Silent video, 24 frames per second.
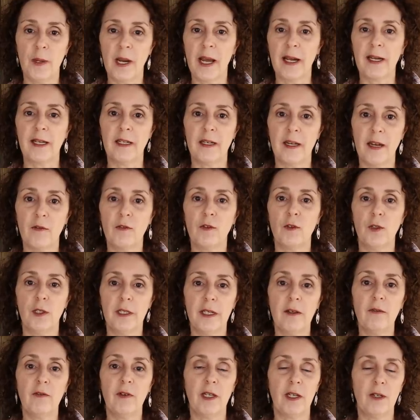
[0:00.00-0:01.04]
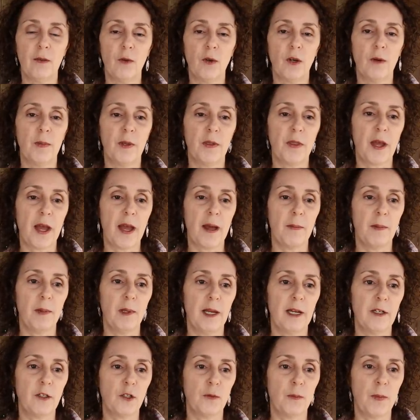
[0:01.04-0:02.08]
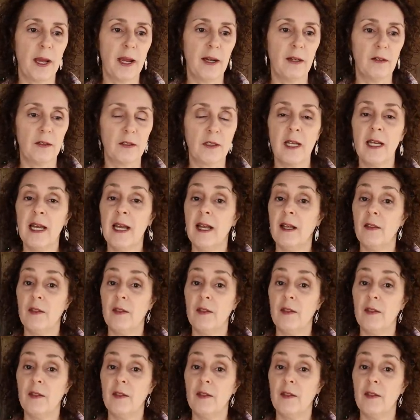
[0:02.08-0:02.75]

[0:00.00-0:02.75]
and I could never live anywhere but the Appalachian Mountains.